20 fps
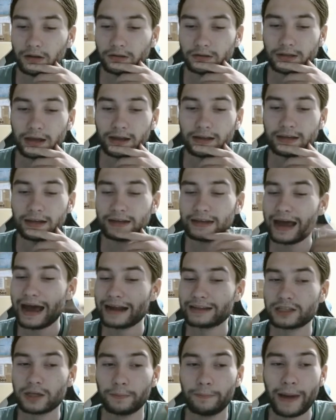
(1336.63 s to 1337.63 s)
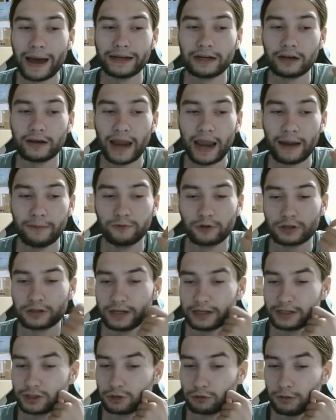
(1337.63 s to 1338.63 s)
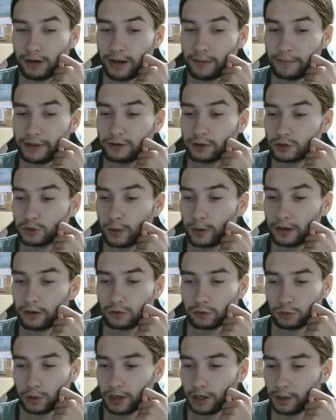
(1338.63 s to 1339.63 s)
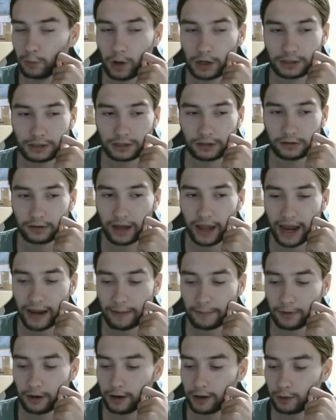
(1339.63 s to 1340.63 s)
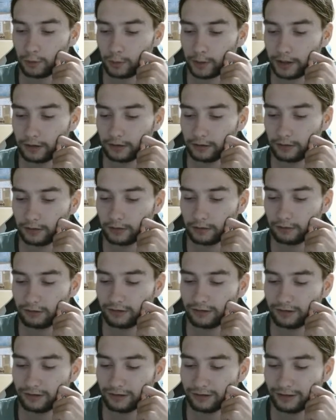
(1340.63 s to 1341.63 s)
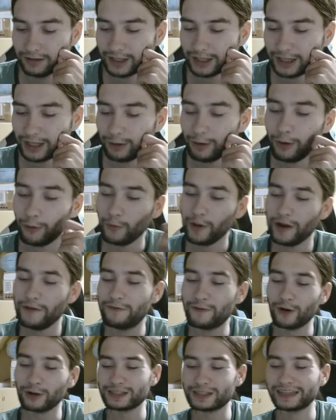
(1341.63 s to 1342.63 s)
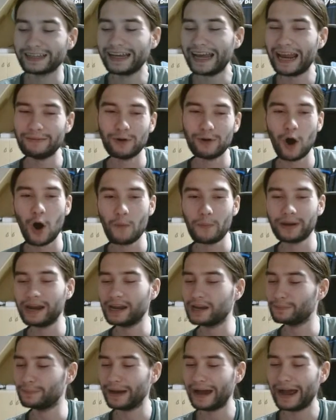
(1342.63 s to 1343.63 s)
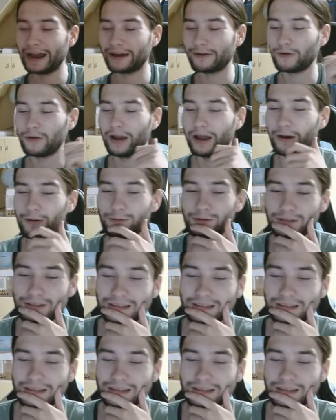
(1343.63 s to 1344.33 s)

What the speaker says: That's a better name for this stream, because we're not really watching the game, are we? We've got the game open in the background.